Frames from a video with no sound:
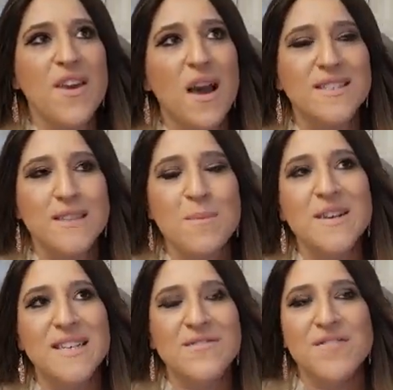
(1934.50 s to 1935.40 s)

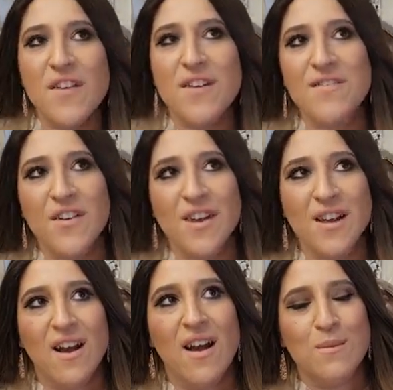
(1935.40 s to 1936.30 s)
somebody's very,
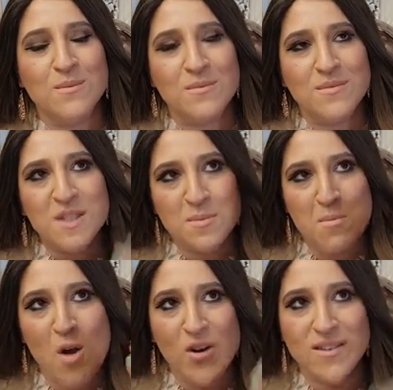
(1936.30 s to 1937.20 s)
very
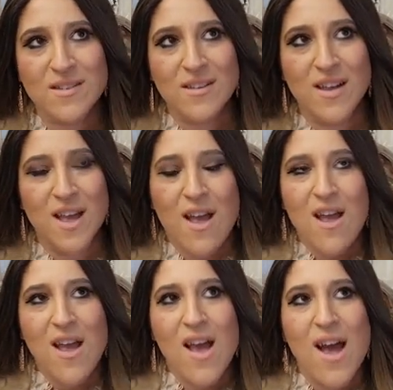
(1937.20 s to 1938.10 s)
smart
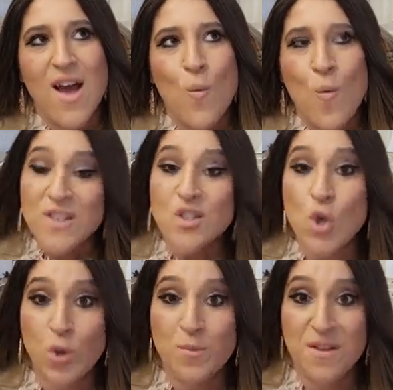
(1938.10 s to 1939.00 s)
once
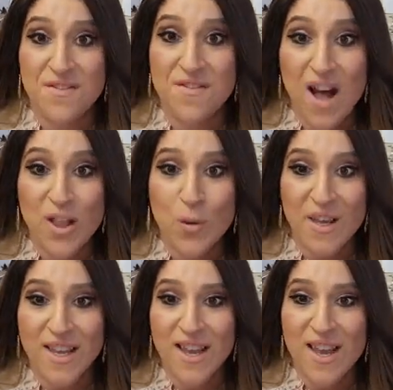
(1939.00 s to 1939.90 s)
told me the following.